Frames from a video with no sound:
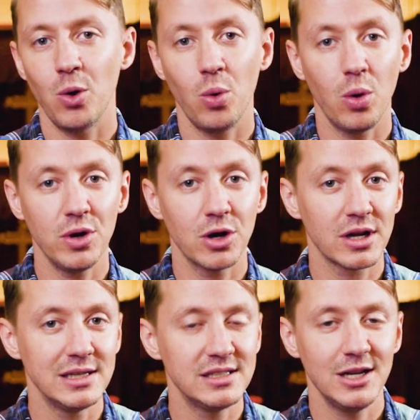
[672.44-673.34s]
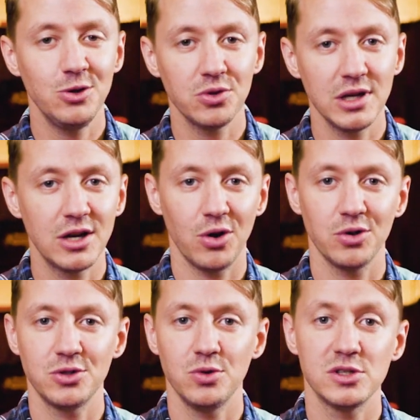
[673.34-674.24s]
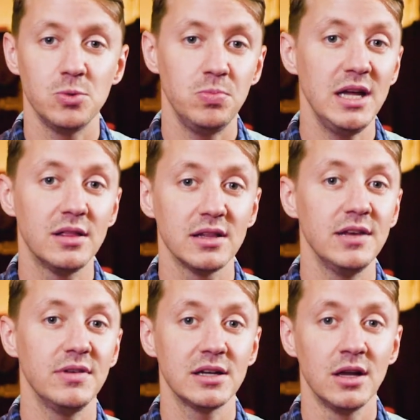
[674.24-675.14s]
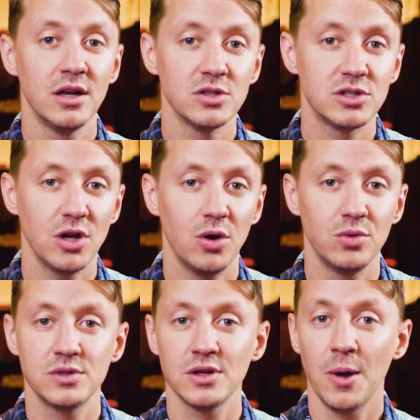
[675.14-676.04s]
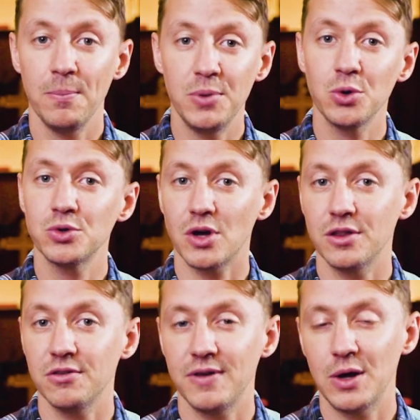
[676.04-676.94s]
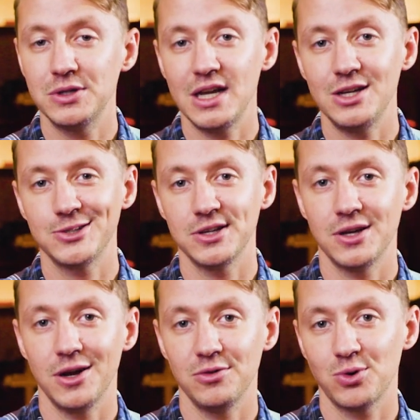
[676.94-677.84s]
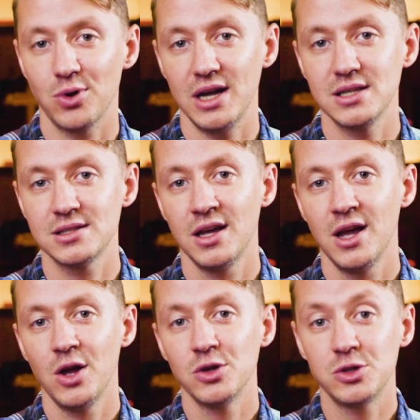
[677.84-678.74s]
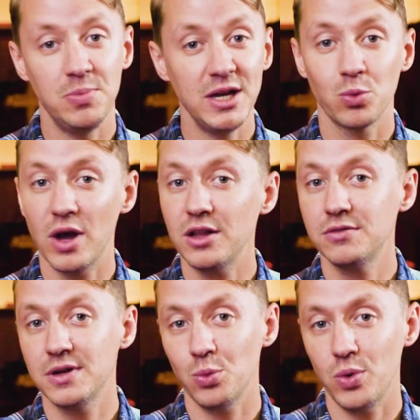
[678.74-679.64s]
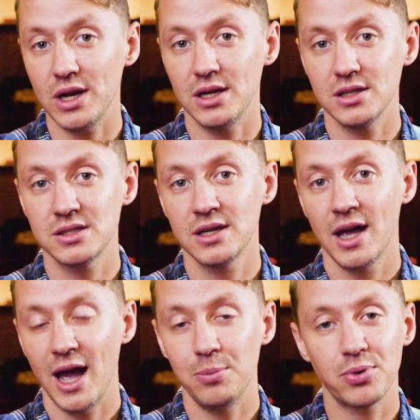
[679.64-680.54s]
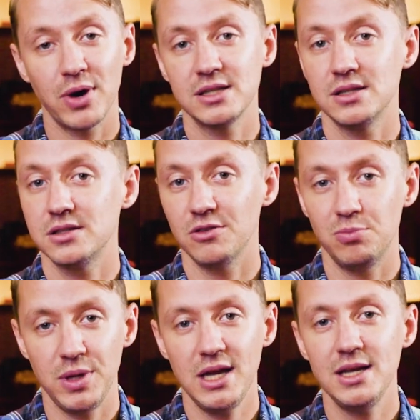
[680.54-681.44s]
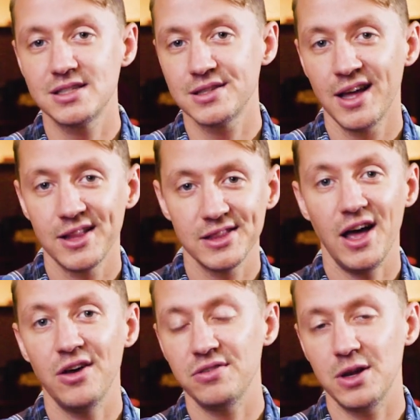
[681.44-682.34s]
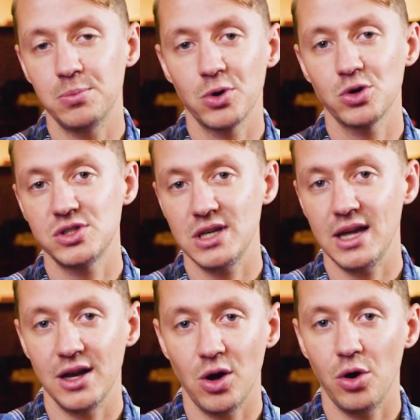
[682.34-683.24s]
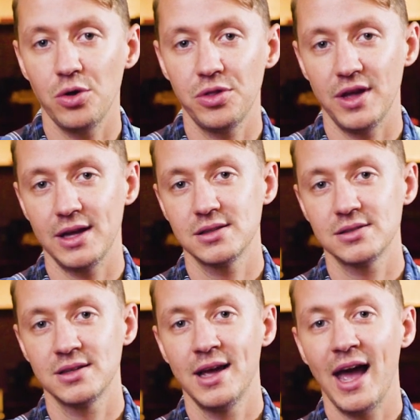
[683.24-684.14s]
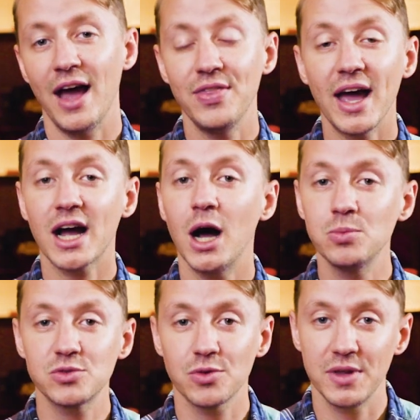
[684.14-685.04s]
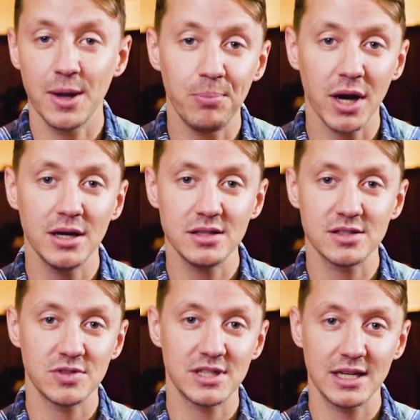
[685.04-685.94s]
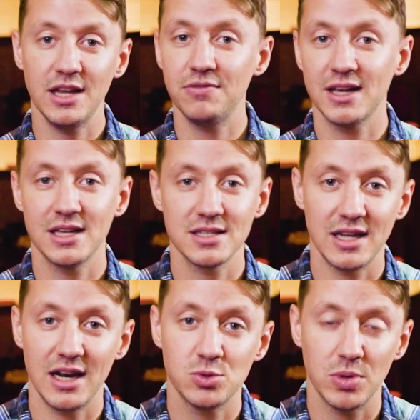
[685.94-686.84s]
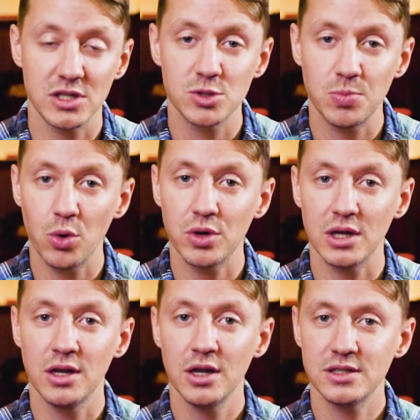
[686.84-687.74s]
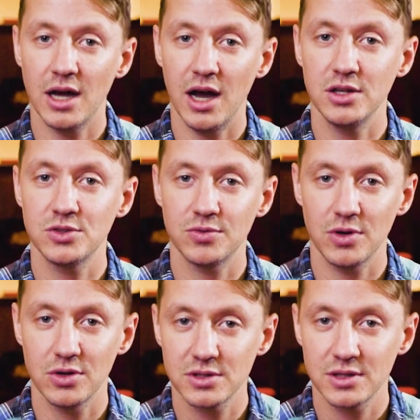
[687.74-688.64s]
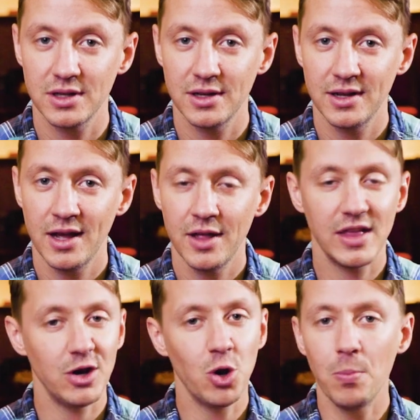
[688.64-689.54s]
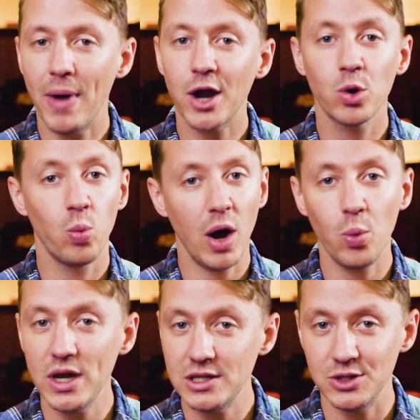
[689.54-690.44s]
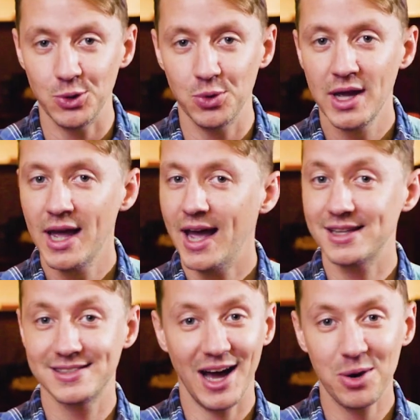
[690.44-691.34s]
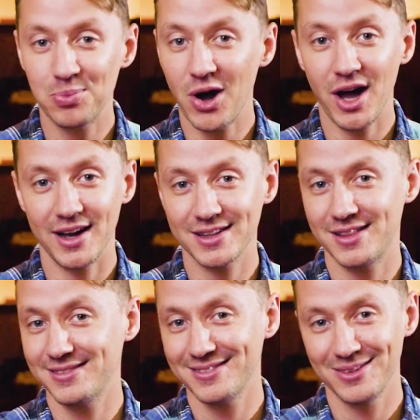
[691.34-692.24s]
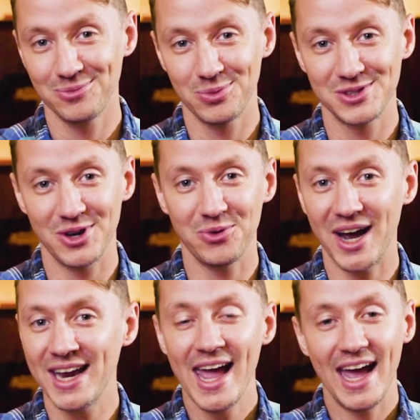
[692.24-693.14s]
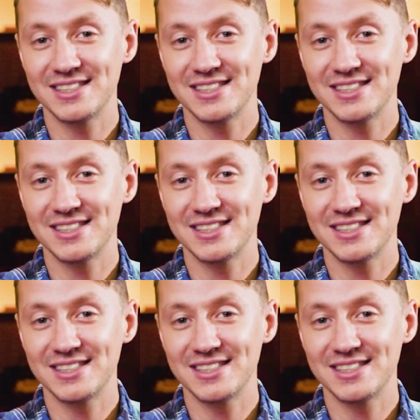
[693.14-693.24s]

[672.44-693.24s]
But what we are continually called to is to be the living stones built on the foundation of Christ, to be a relevant witness and presence of peace, love, and mercy in all things. And that comes from the abundance of significance that has been spoken to us first. That no matter what we do, it's not a product result, right?